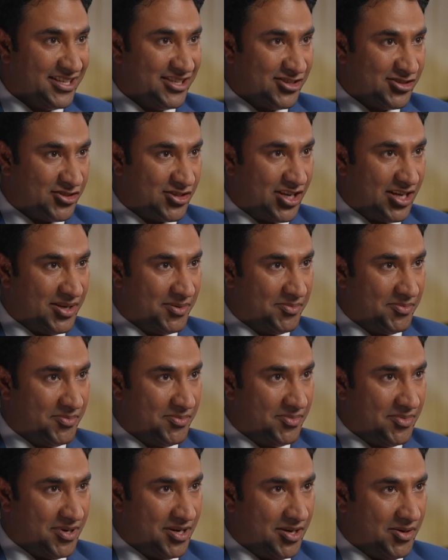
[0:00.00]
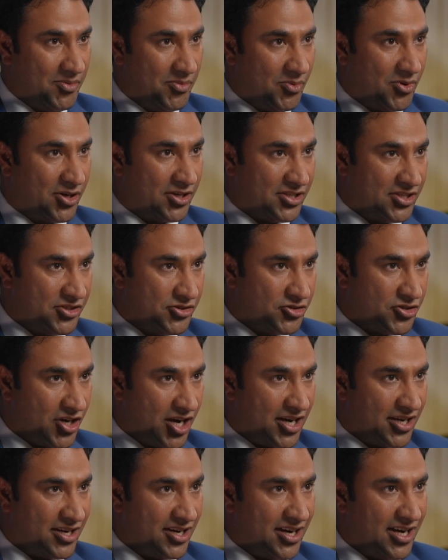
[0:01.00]
So I worked in
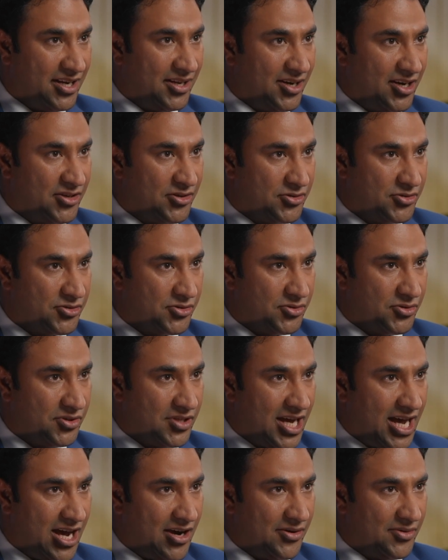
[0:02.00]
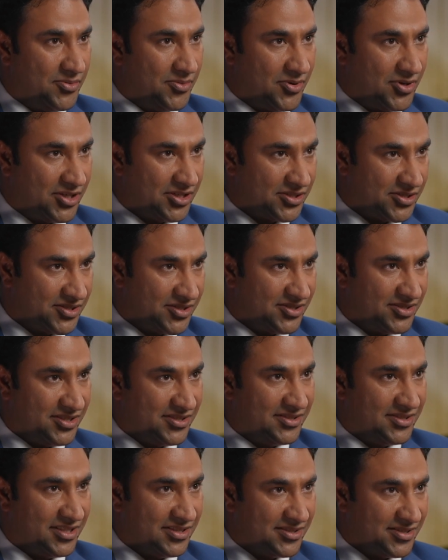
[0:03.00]
China. I understood how it works, the
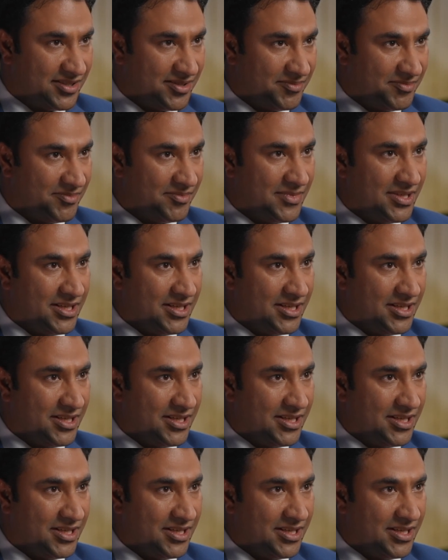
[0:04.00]
system.